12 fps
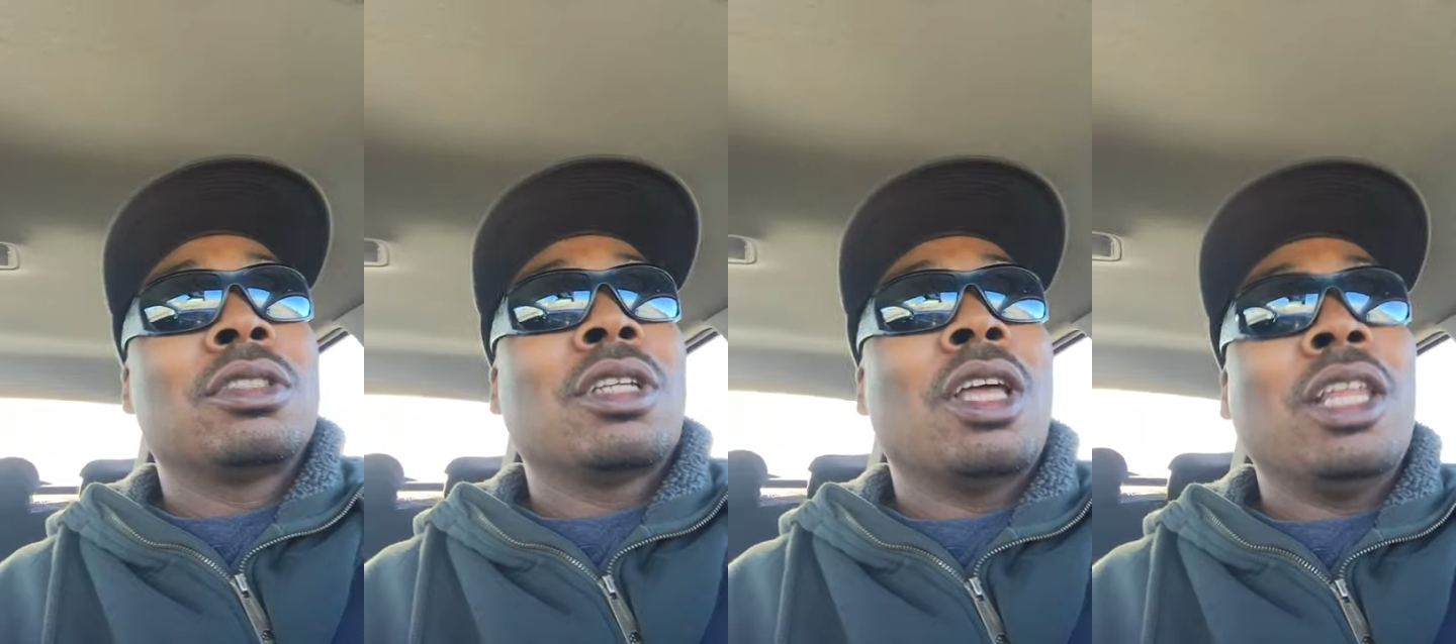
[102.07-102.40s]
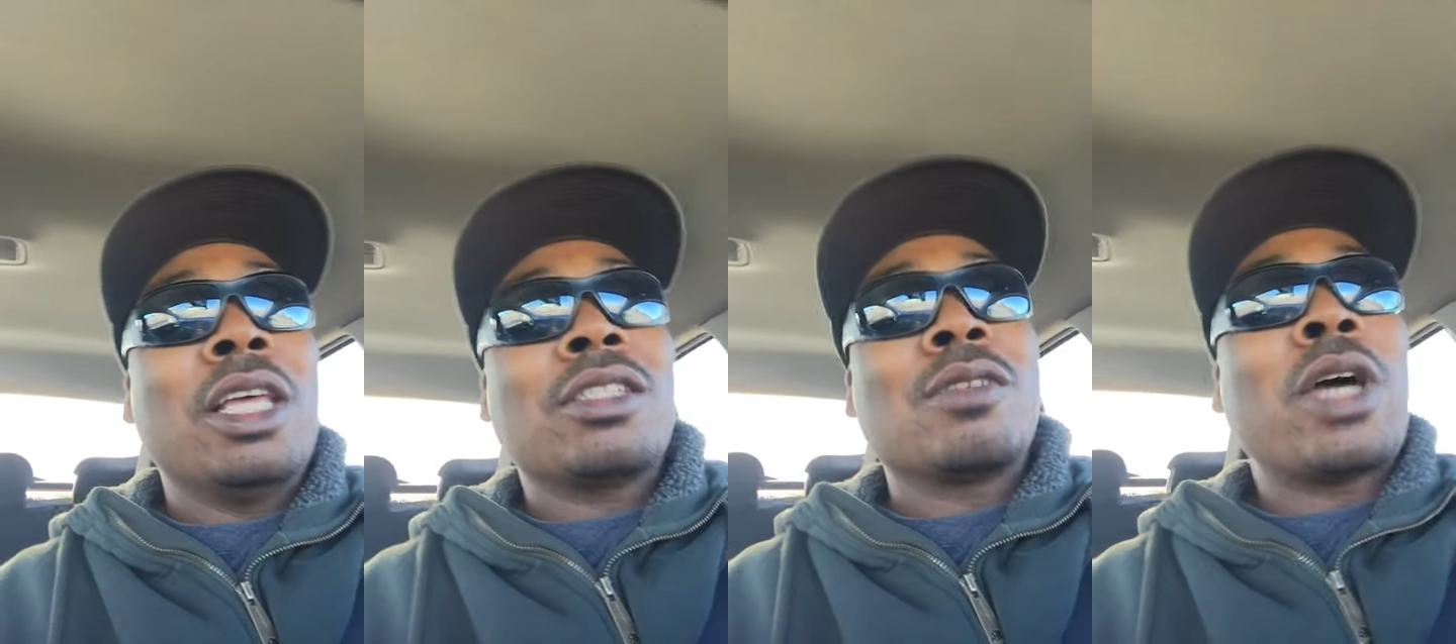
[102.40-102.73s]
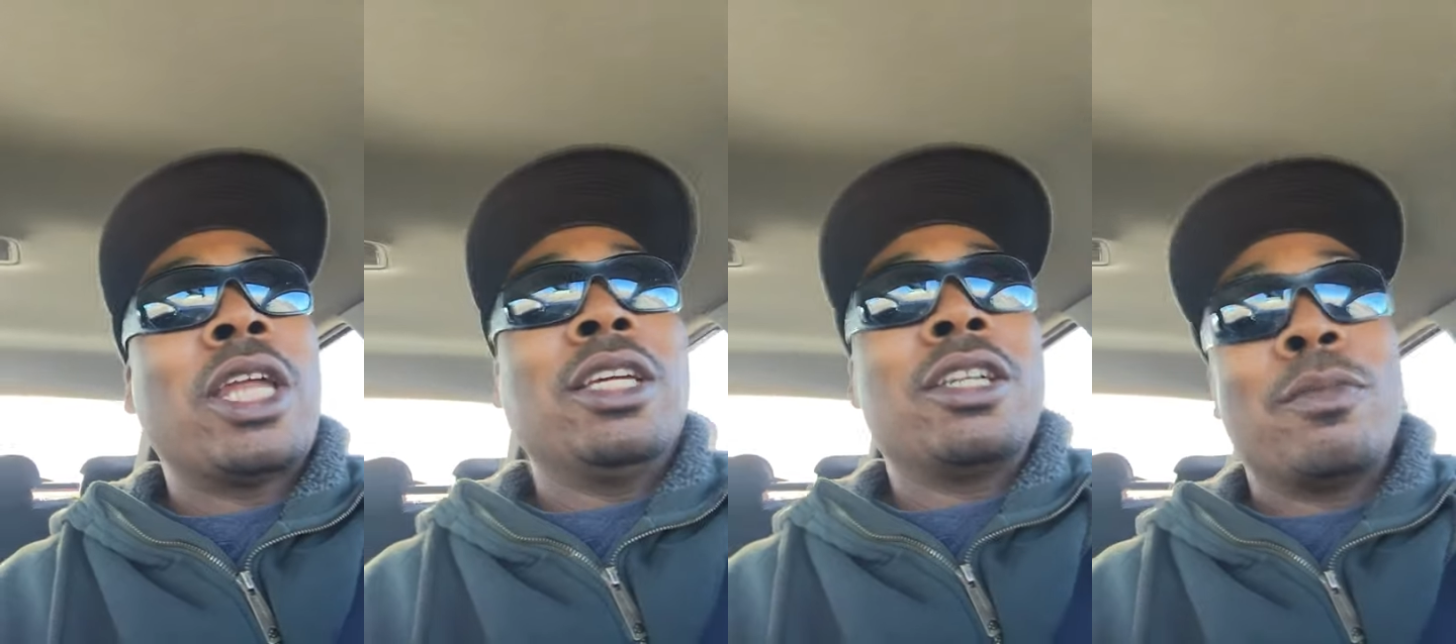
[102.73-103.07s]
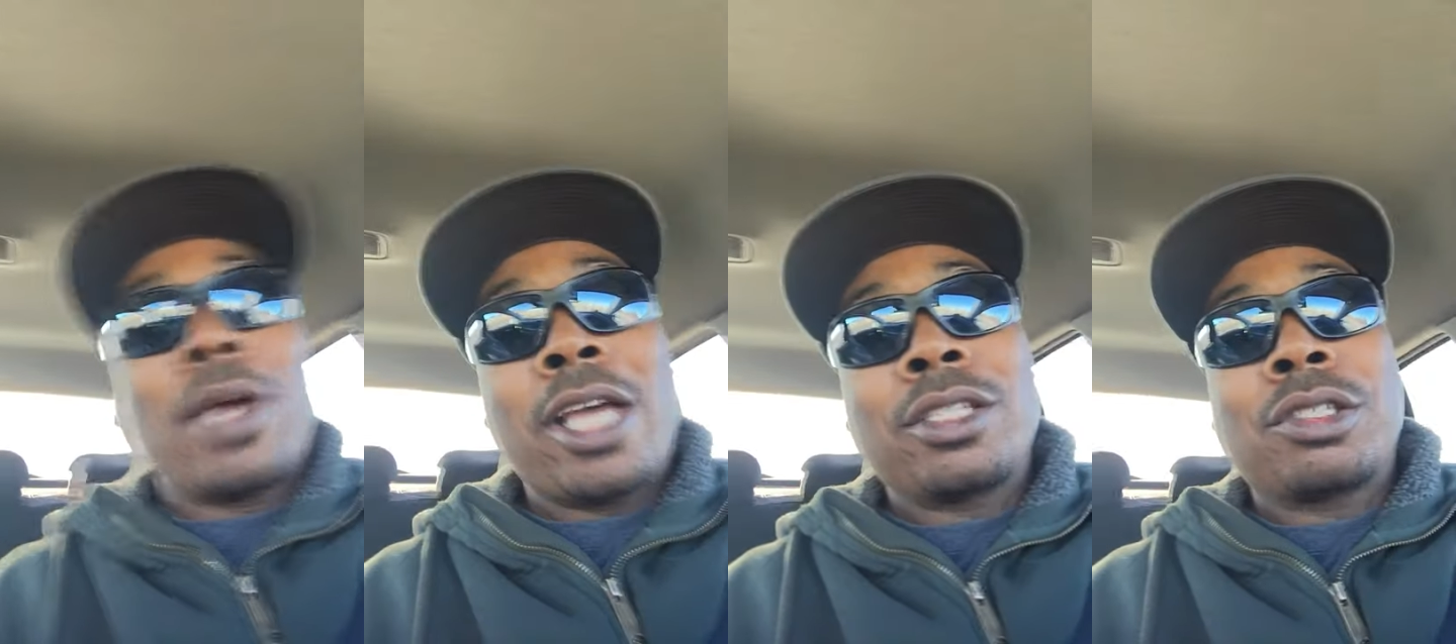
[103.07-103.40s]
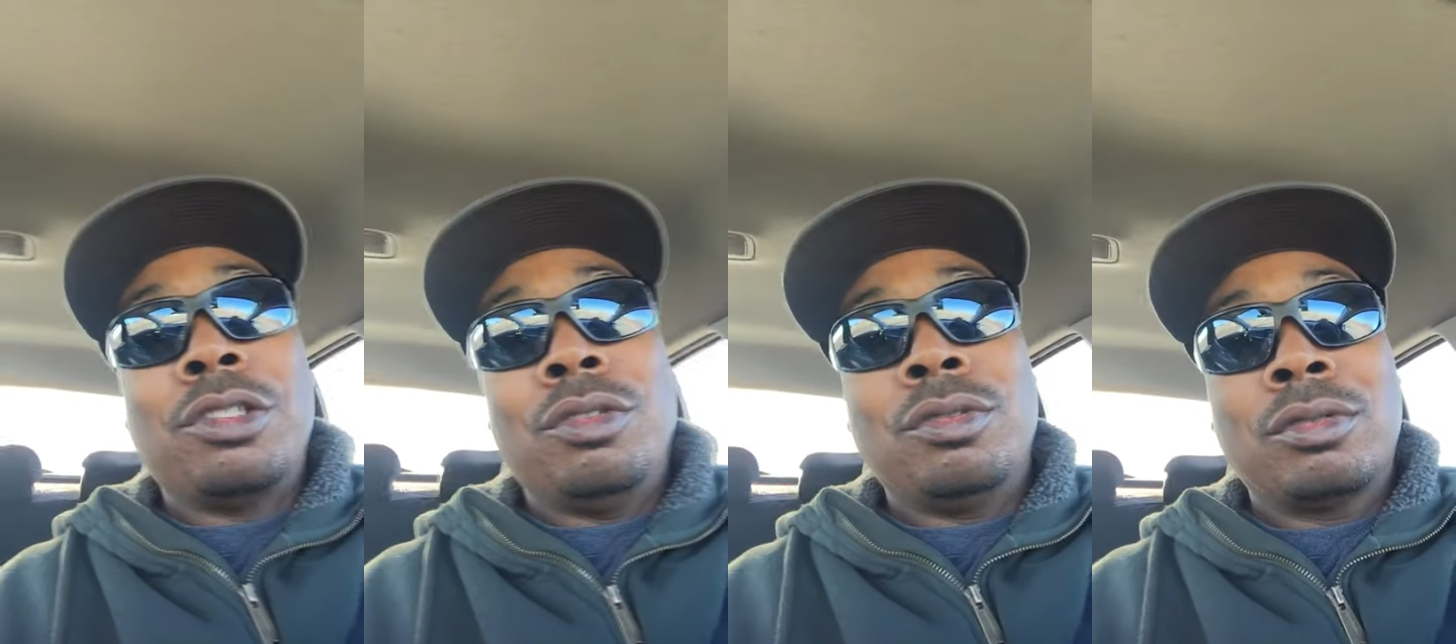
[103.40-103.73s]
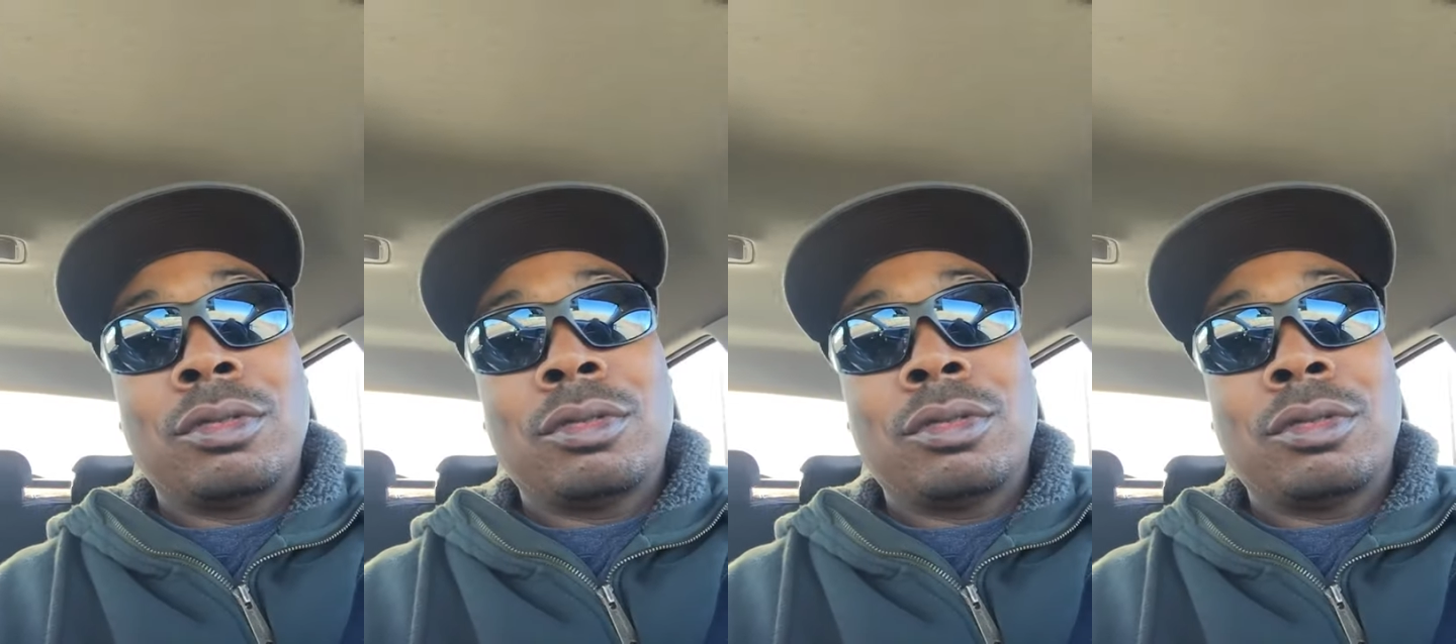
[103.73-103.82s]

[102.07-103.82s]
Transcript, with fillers: Unless somebody come asking